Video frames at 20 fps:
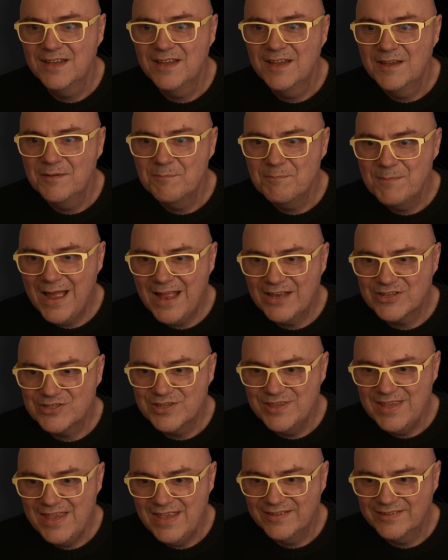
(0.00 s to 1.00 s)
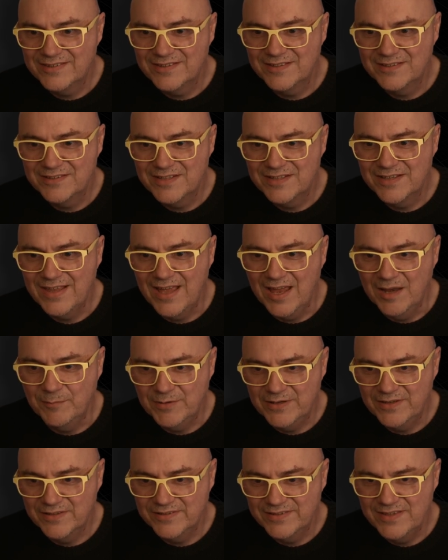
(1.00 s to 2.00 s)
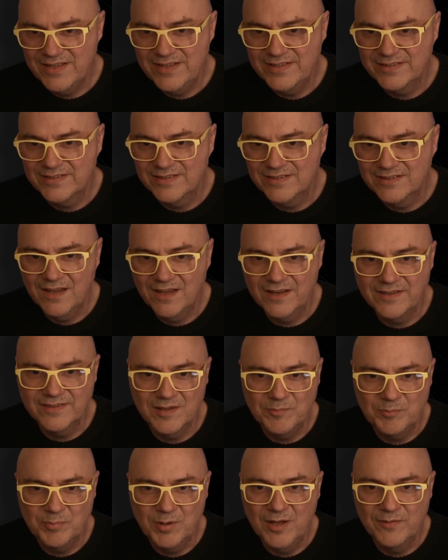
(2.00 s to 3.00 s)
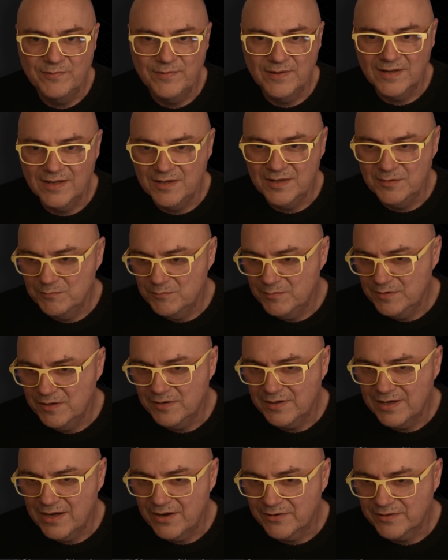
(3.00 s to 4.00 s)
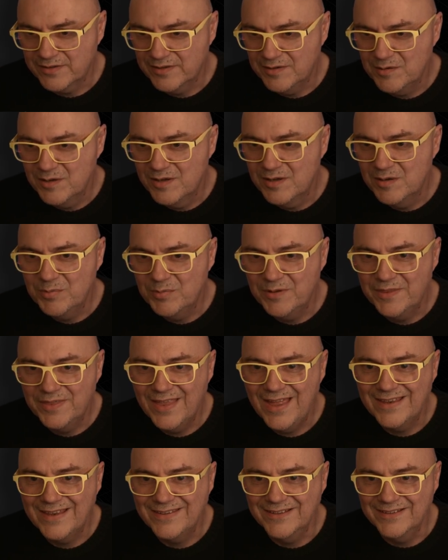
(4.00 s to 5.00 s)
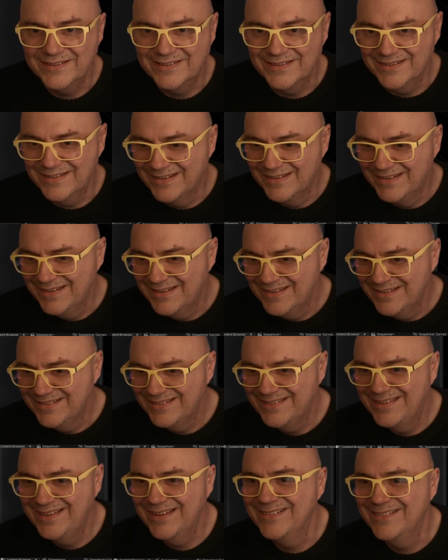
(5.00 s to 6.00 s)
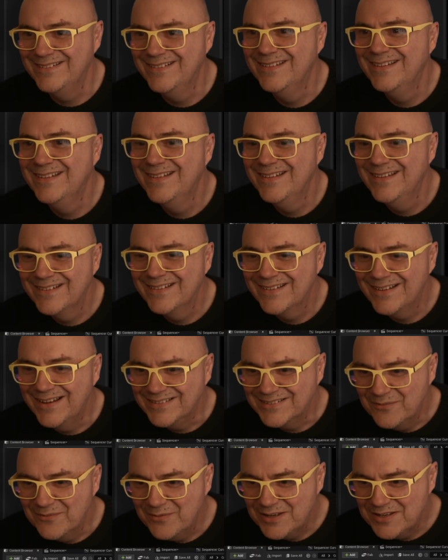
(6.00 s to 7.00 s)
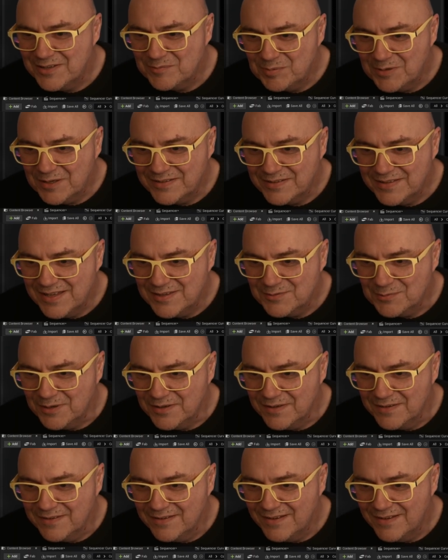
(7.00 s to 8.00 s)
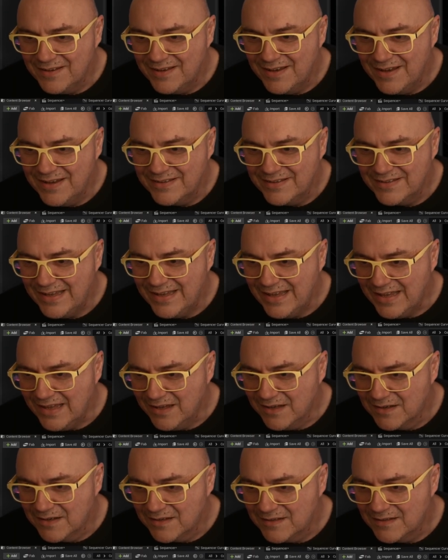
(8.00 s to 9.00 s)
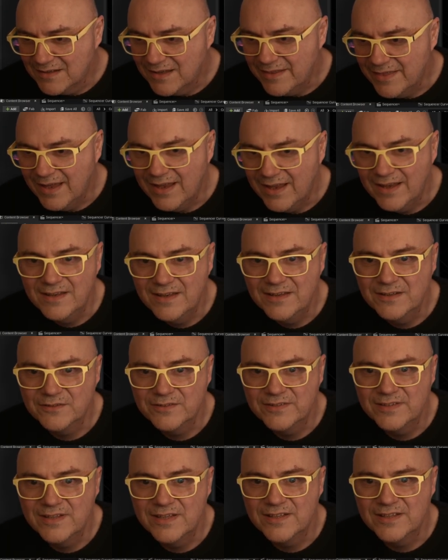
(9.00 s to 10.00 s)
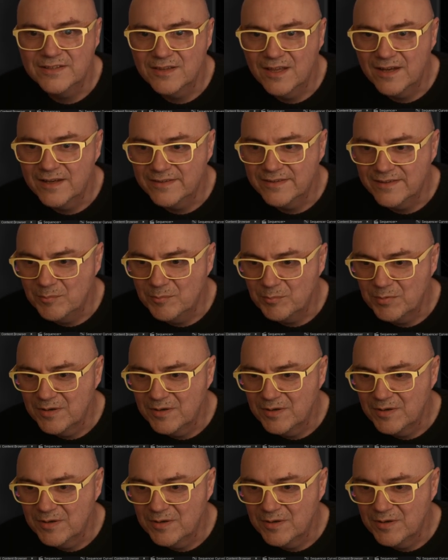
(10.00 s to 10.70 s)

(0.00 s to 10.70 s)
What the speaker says: match this to that, because this lines up perfectly with our character, but that doesn't. So, right. So if I just plug this one into here like that, you'll see this lines up,